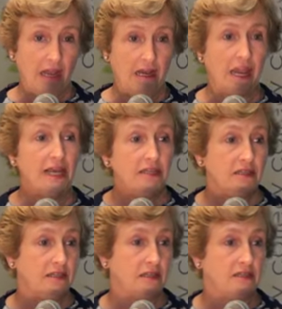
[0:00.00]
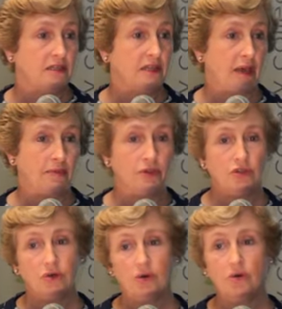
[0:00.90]
Later season
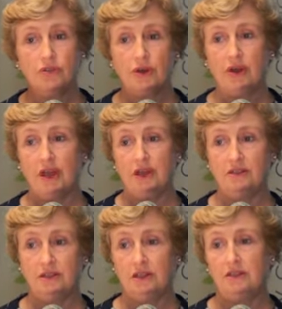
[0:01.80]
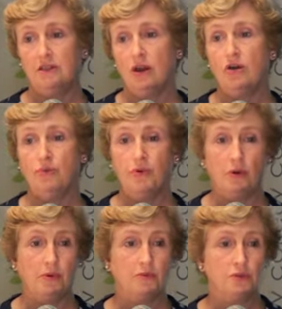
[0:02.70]
damage also has its own
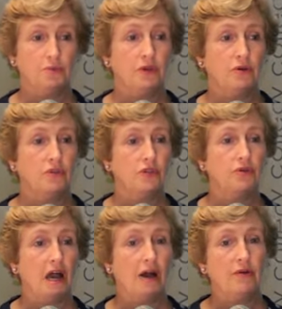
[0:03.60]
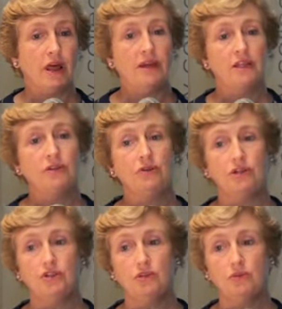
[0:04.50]
problems because you now run into
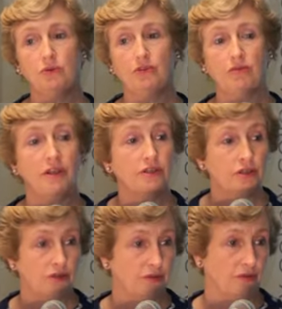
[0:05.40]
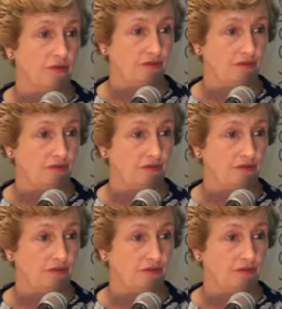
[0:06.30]
issues with residues on the